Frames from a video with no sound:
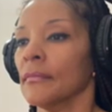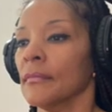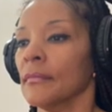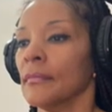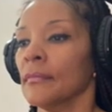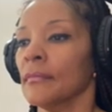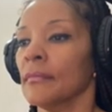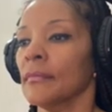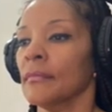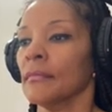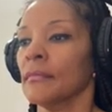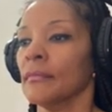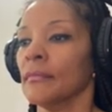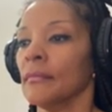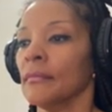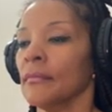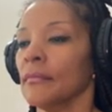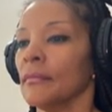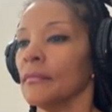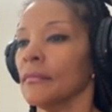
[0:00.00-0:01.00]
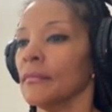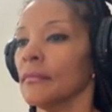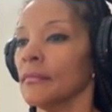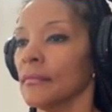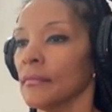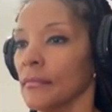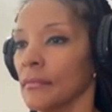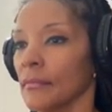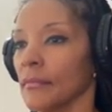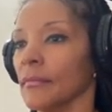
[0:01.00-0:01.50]

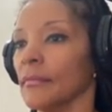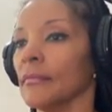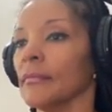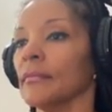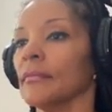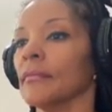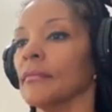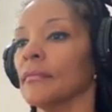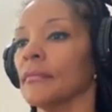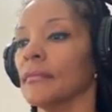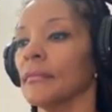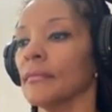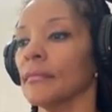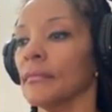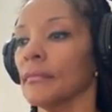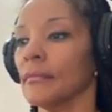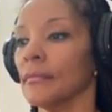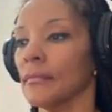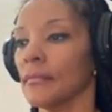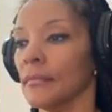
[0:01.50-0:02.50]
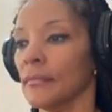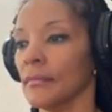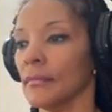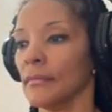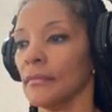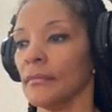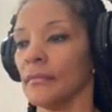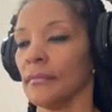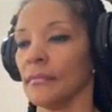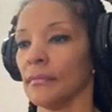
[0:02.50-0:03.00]

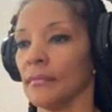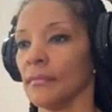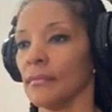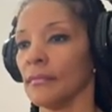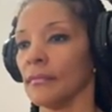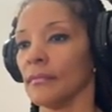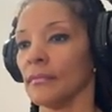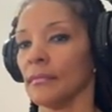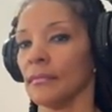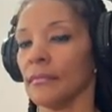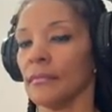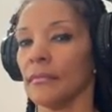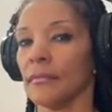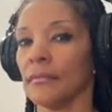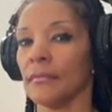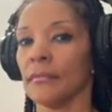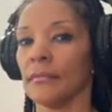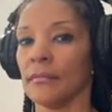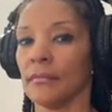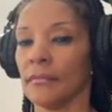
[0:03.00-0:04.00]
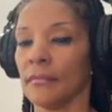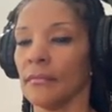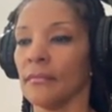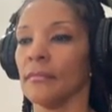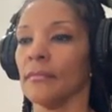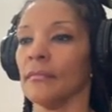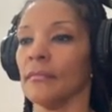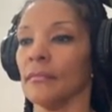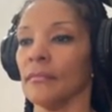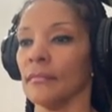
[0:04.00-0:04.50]

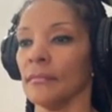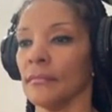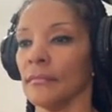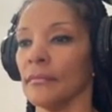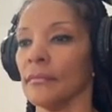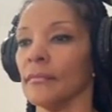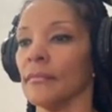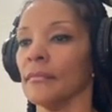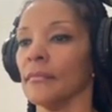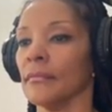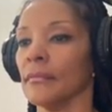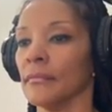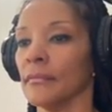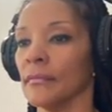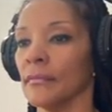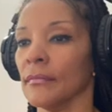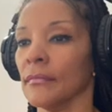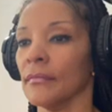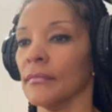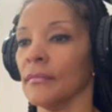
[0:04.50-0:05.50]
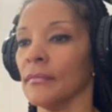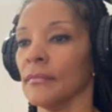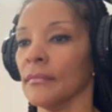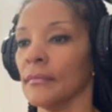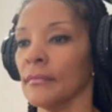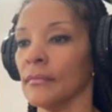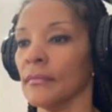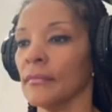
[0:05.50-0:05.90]
The person shown says nothing.